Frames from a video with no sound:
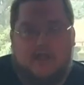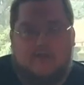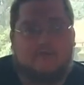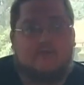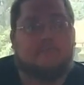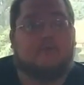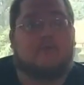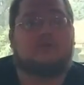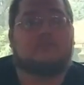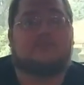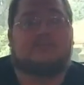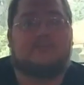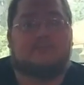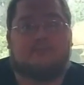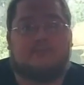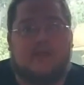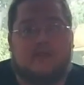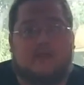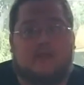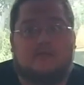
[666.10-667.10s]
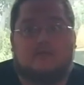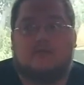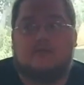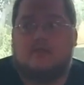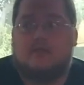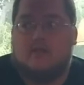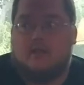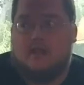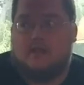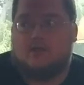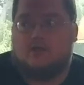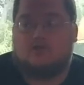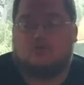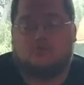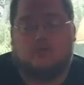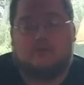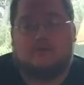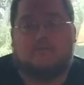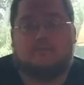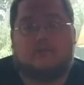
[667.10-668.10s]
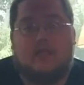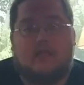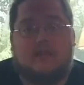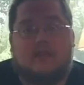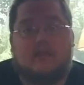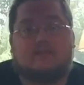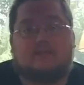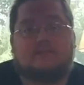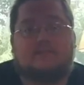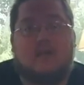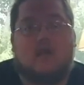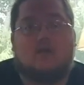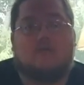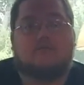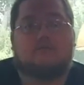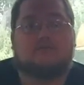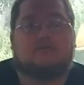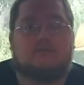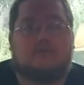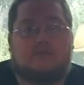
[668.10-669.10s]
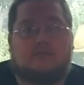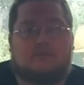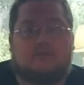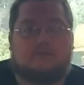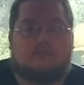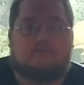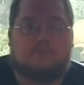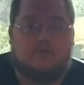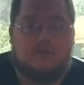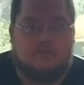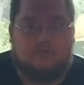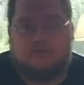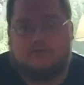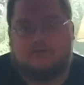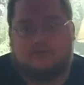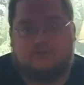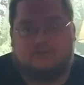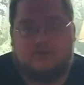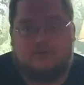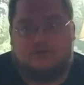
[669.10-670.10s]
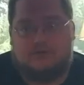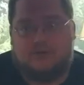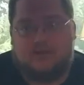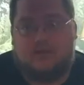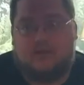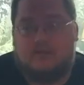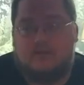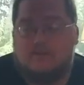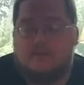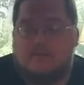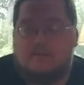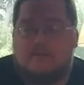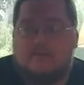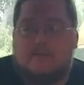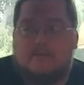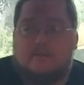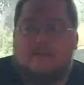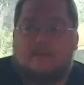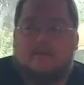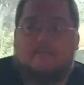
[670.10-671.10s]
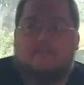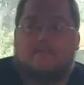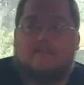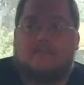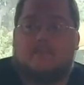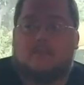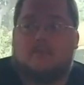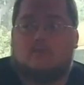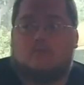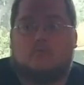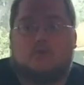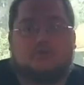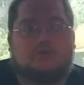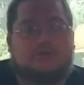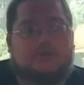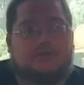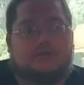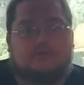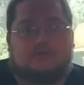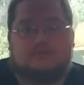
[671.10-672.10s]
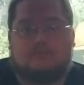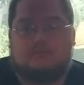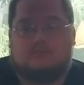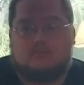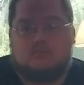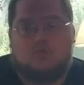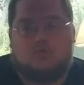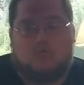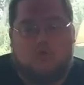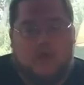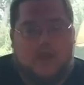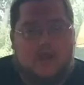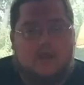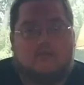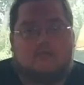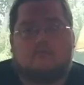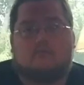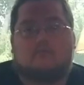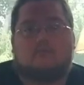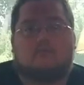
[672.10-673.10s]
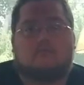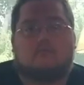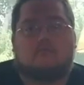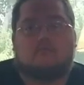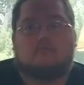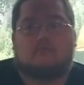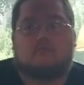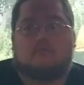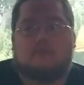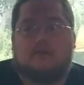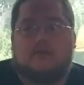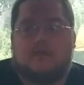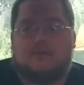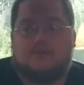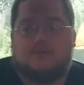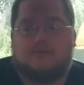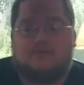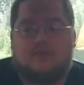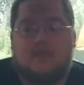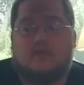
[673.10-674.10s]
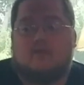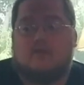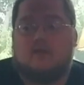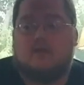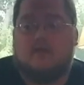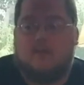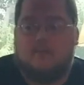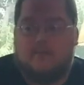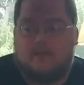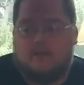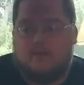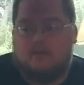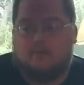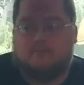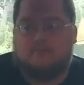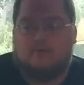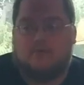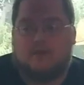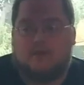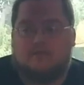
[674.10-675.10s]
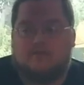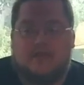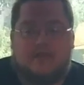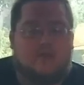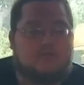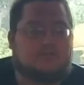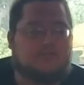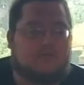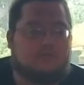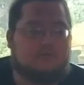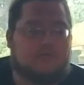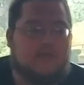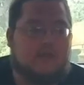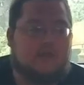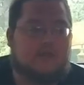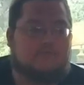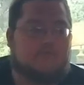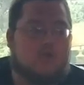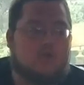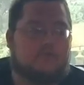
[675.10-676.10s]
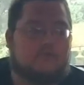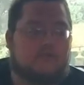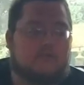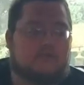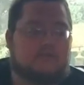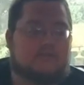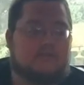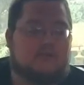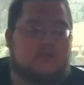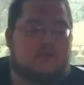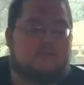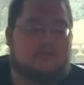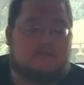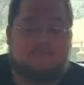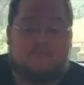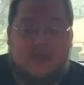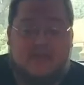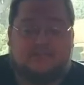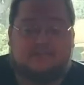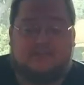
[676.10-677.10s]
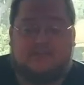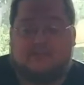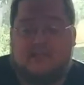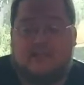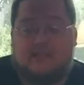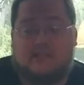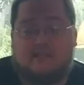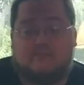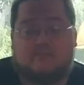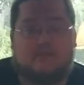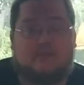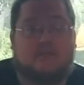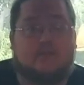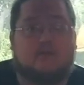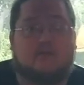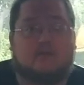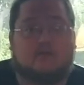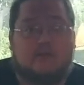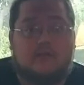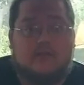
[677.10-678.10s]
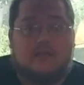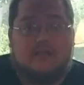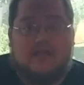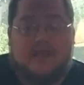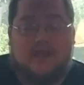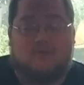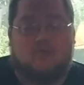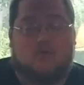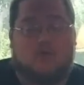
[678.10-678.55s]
every person on the planet and destroyed the planet itself so that the universes wouldn't die. Which is great. In theory, you're putting Thanos on a planet of all of Earth's heroes and basically letting him kill and